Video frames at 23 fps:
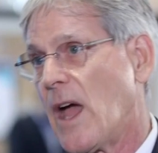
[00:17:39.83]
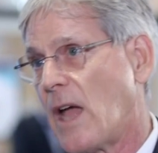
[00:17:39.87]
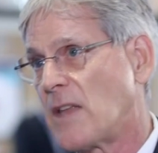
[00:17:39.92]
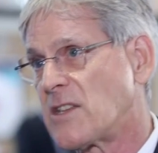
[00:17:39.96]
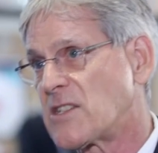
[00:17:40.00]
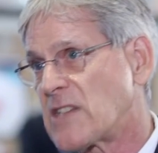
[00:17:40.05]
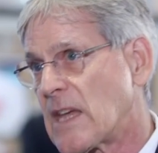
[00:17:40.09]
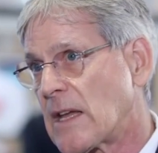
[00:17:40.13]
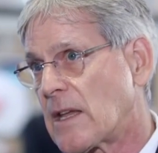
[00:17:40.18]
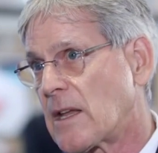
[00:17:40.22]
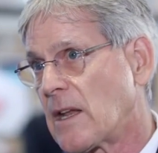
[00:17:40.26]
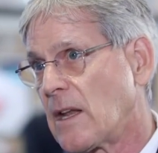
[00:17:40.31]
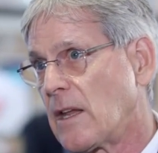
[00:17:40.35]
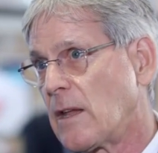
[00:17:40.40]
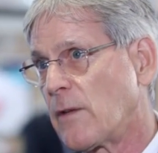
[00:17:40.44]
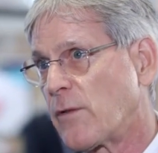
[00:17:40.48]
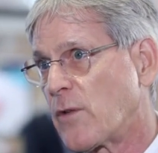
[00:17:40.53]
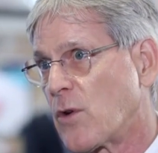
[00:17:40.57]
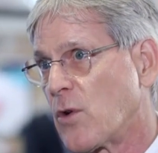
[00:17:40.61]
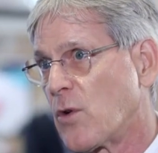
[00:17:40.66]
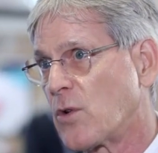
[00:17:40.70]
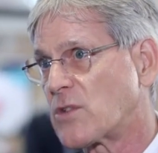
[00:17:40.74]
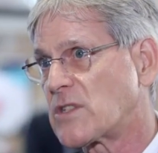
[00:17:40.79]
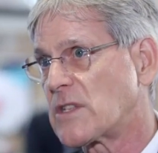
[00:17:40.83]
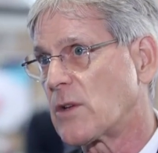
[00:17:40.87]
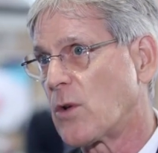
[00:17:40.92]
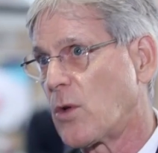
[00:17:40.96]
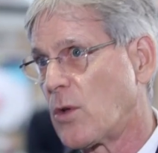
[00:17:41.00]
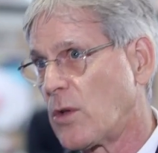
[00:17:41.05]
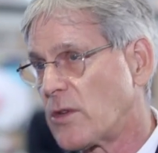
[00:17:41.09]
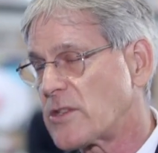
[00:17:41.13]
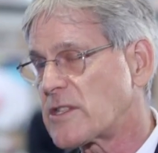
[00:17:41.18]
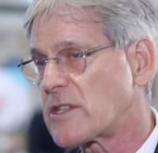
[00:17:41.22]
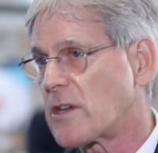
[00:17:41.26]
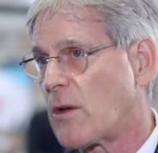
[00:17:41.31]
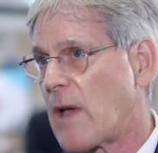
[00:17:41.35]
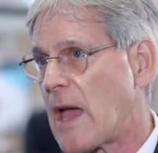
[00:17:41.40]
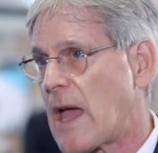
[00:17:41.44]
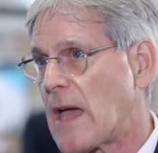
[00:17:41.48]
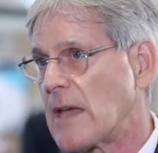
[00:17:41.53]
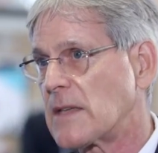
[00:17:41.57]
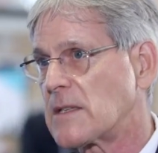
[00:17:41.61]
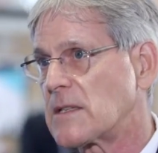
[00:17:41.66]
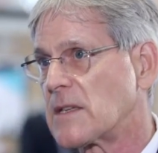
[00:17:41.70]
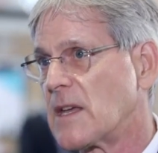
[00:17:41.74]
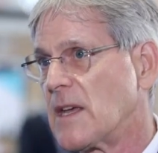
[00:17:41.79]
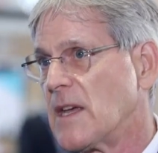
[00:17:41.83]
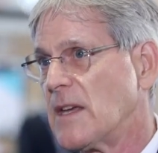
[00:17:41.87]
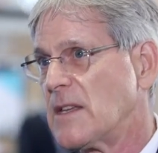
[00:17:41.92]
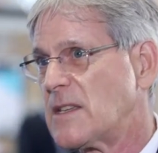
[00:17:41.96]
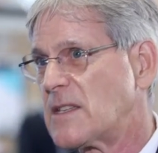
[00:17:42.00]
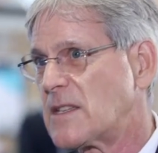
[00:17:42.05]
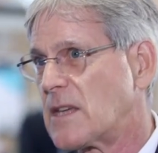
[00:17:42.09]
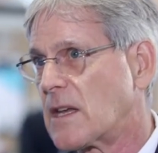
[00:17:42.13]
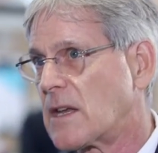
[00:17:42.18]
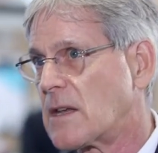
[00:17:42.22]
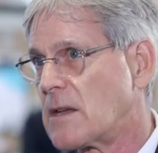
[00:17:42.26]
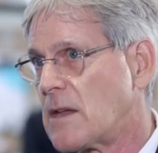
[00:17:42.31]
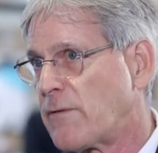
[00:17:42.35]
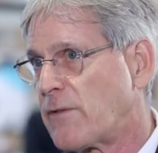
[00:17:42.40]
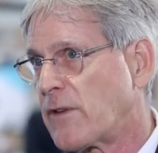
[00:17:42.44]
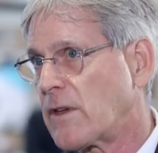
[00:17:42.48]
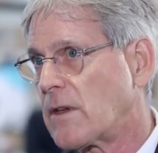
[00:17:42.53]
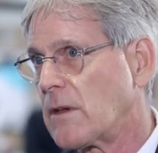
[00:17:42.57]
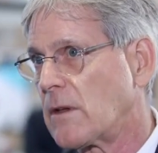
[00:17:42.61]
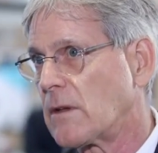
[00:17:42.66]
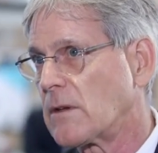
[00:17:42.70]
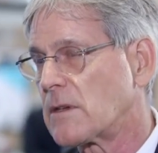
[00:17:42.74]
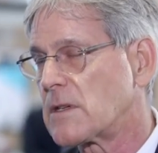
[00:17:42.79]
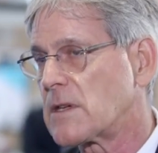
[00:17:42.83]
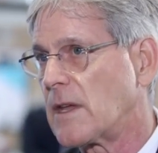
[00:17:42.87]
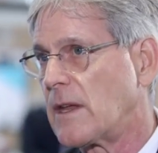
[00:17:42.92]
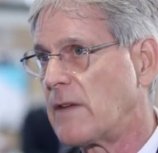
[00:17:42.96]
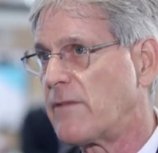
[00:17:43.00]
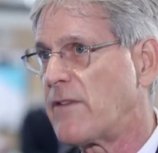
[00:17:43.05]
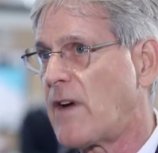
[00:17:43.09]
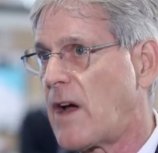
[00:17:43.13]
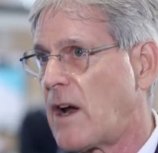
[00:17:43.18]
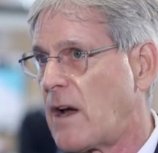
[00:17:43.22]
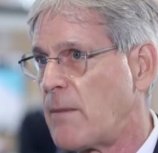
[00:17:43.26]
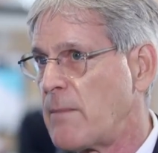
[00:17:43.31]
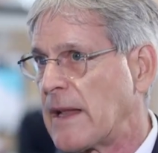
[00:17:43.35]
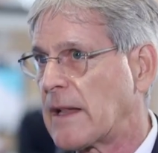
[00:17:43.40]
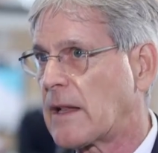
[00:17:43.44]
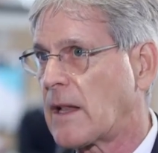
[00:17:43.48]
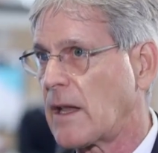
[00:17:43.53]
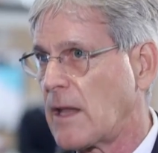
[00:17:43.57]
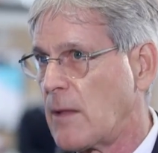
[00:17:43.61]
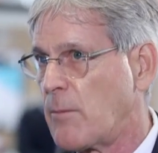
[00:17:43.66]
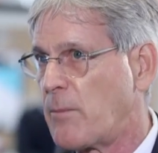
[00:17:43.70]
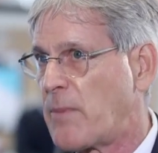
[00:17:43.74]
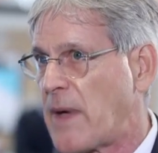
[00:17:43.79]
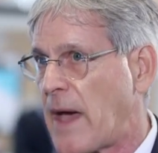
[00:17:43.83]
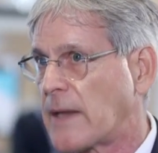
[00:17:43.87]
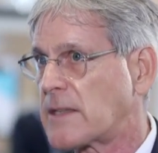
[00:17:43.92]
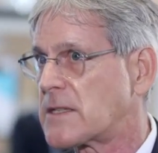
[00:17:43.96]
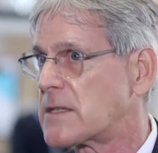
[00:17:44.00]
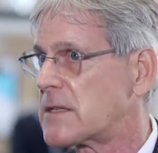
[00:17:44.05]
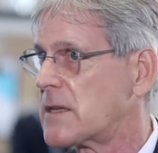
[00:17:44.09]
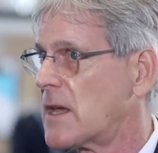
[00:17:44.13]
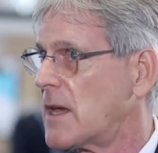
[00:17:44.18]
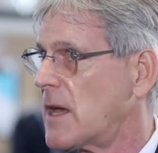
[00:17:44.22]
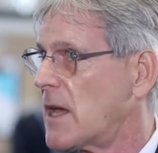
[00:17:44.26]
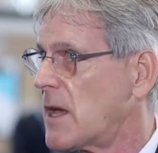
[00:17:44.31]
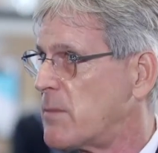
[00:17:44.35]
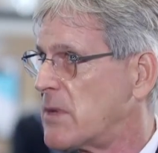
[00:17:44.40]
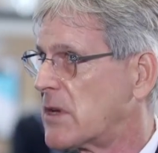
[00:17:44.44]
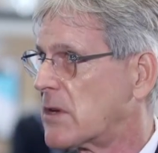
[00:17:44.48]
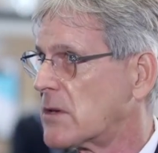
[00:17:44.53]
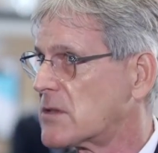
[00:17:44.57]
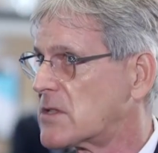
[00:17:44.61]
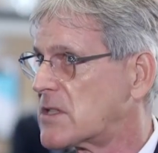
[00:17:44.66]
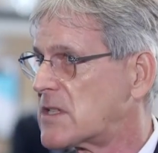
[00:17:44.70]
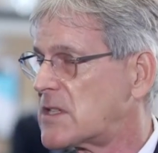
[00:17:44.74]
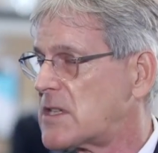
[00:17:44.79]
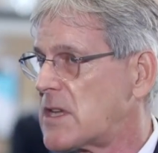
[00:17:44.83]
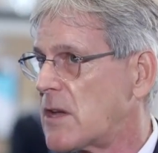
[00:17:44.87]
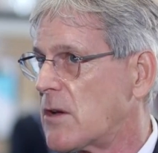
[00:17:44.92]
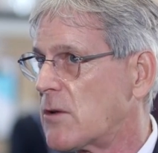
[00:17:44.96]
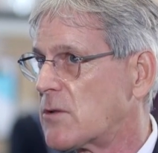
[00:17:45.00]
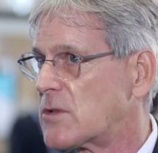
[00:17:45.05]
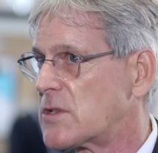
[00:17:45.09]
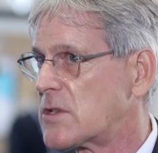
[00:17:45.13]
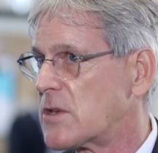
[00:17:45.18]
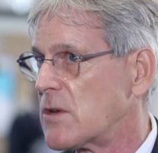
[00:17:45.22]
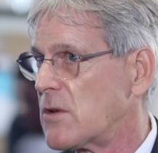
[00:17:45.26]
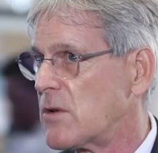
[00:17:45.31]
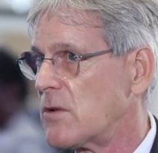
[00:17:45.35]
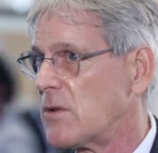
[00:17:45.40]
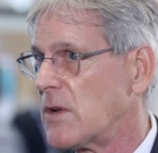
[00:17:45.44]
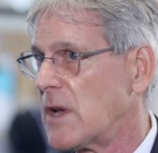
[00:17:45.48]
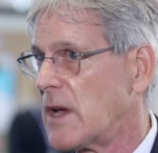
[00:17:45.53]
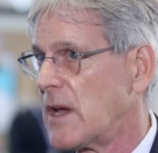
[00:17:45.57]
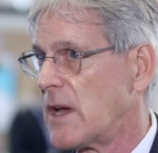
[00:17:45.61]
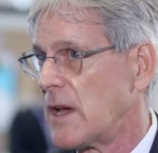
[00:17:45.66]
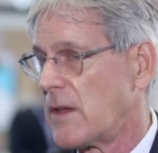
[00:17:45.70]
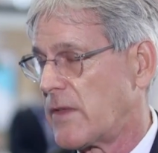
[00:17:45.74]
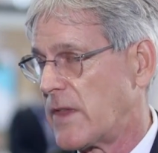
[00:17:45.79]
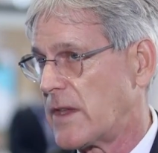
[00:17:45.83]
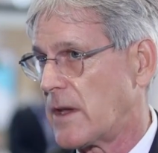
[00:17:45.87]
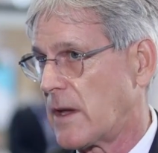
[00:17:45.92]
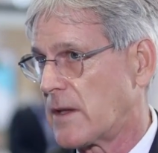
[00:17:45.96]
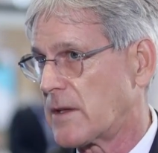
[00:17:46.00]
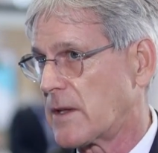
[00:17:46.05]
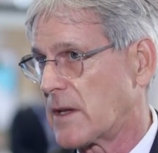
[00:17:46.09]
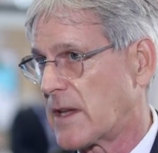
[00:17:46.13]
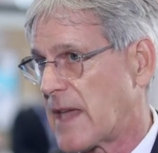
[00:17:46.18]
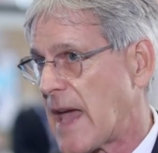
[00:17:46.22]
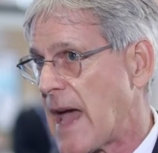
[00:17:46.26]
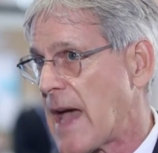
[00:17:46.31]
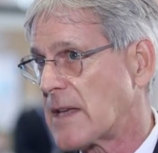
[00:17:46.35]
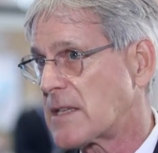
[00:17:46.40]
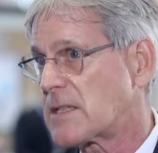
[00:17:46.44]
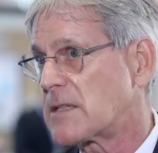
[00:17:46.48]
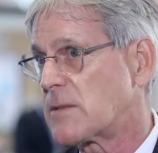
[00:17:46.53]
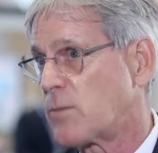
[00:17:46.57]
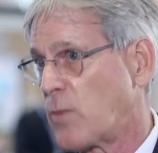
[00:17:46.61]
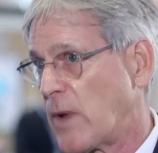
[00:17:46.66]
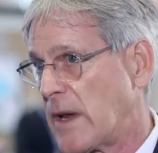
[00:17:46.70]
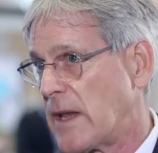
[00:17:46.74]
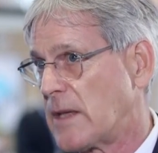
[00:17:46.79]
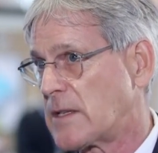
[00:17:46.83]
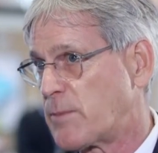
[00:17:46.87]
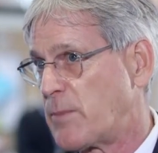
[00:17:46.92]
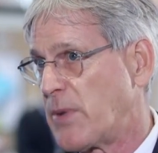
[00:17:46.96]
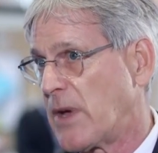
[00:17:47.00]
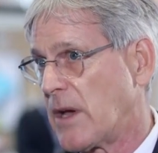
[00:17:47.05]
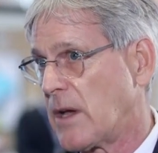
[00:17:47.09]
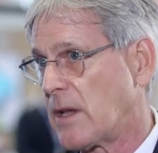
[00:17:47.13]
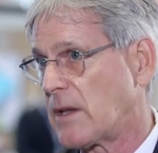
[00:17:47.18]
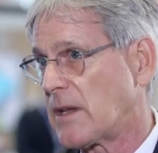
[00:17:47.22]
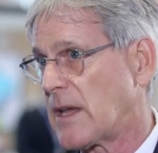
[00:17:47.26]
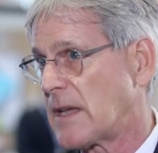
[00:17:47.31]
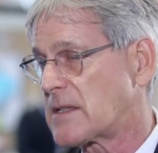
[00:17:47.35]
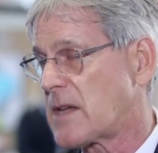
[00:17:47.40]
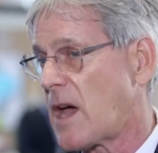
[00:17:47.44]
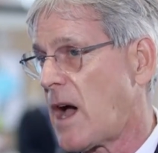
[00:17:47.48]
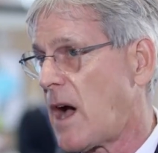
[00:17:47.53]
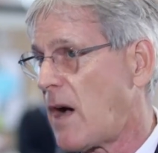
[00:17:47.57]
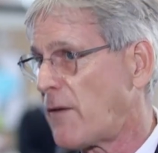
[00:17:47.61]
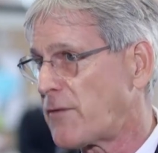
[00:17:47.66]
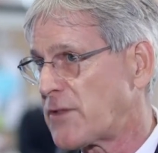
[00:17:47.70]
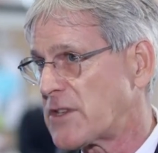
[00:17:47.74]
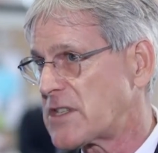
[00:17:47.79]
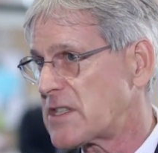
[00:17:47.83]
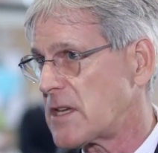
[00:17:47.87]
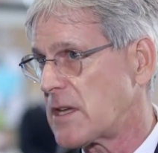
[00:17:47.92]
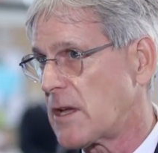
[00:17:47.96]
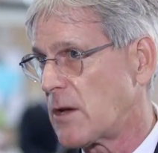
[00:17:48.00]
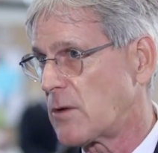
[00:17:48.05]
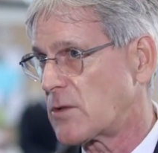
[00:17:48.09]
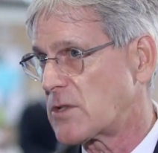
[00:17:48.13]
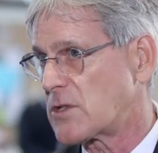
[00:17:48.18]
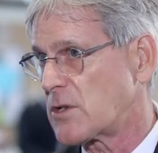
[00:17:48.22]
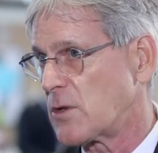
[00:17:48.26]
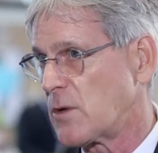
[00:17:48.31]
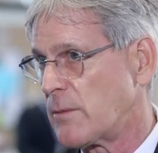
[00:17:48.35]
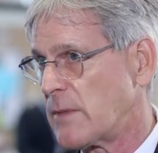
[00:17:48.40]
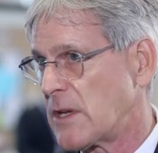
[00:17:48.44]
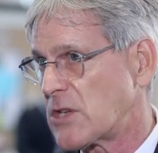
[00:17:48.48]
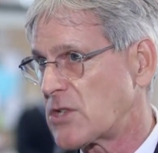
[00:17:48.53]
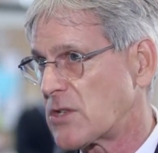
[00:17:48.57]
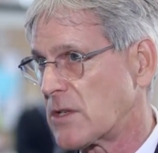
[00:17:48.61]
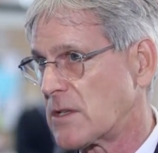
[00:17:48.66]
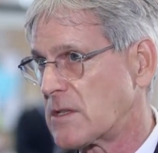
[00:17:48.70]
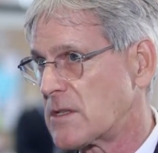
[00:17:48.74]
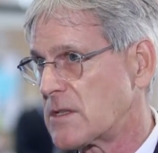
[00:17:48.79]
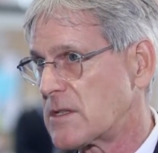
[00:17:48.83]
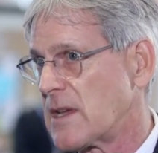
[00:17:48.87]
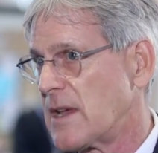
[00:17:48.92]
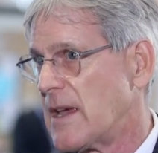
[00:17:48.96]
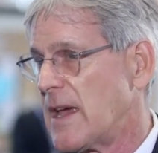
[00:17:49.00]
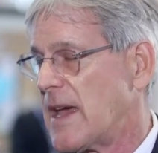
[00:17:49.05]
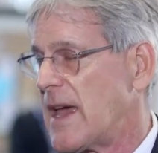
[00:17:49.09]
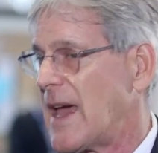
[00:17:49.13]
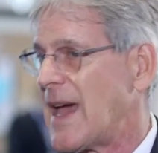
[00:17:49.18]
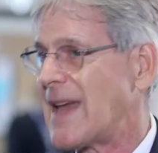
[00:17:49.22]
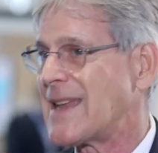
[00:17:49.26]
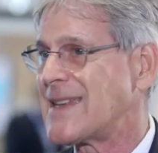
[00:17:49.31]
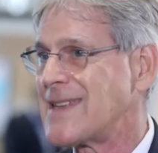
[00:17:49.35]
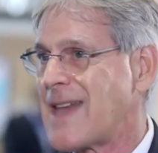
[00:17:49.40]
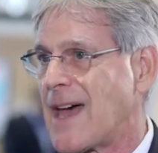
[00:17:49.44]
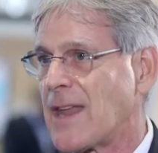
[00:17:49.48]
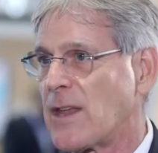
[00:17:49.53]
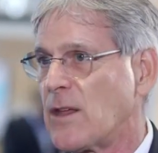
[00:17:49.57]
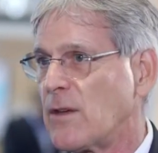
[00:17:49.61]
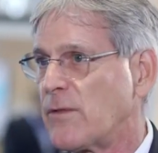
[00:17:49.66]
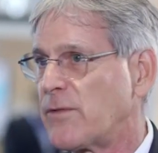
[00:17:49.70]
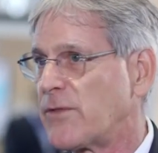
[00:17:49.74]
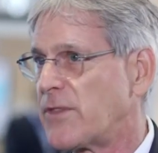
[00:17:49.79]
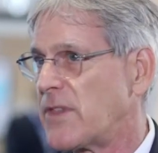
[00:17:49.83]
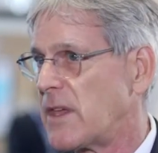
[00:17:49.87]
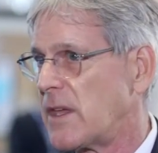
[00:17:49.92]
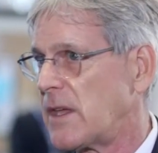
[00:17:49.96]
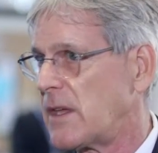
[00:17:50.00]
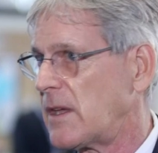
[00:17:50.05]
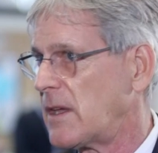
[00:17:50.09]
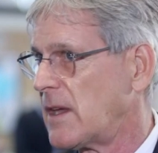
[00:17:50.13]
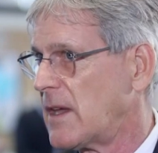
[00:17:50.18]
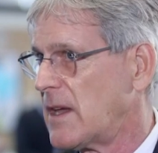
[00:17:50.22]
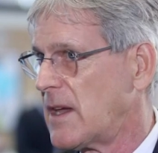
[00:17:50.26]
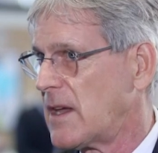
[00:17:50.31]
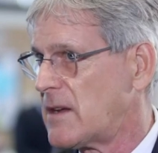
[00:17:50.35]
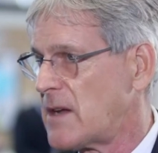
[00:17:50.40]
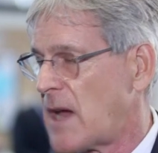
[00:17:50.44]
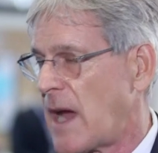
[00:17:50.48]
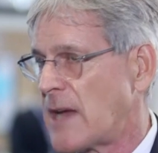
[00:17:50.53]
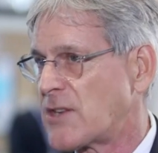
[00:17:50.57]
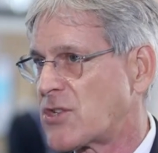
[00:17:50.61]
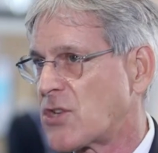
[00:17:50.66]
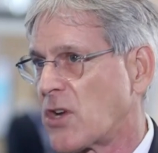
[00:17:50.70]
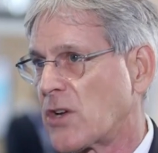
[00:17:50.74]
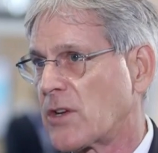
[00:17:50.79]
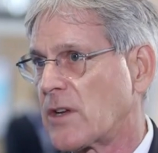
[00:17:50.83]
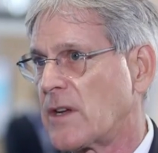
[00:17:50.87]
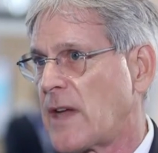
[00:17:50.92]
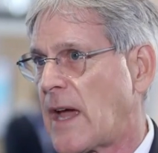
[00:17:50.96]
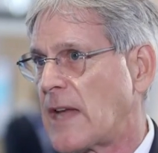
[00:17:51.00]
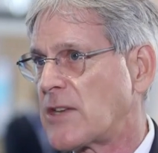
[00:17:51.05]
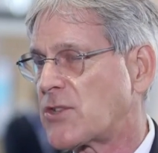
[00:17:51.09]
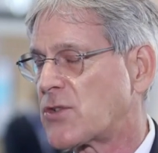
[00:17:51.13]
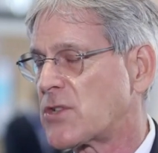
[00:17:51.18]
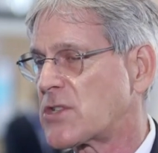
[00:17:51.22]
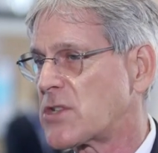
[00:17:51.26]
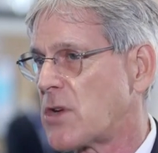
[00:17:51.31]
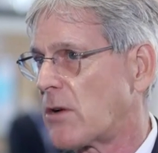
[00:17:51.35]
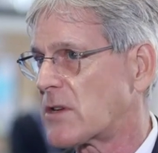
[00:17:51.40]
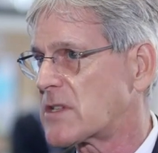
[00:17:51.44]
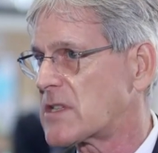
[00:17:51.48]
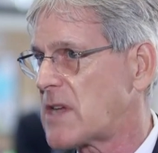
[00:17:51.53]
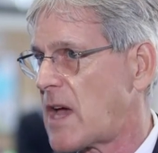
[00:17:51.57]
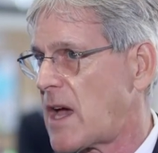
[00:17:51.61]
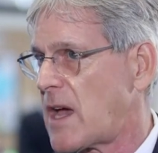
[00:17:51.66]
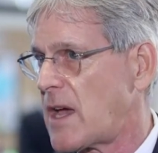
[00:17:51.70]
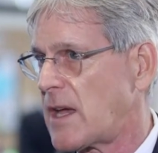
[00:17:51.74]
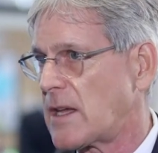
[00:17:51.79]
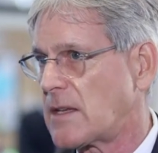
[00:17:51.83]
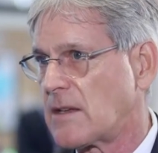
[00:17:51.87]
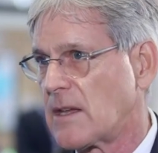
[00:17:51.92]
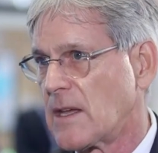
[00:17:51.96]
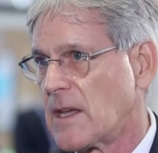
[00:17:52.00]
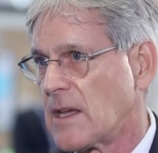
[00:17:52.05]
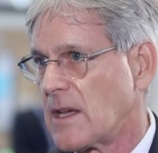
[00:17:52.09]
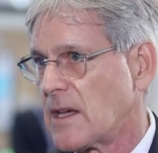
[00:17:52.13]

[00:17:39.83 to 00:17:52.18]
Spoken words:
And secondly, of course, it also has significant environmental impacts, because CO2, the gas, when it's burnt, has half the CO2 emissions and none of the nitrous oxide,